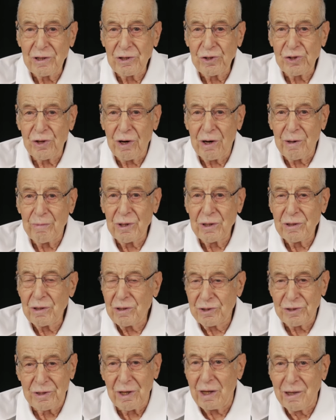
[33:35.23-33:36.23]
in
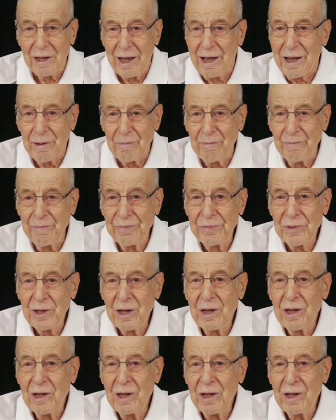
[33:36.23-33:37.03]
German, still am,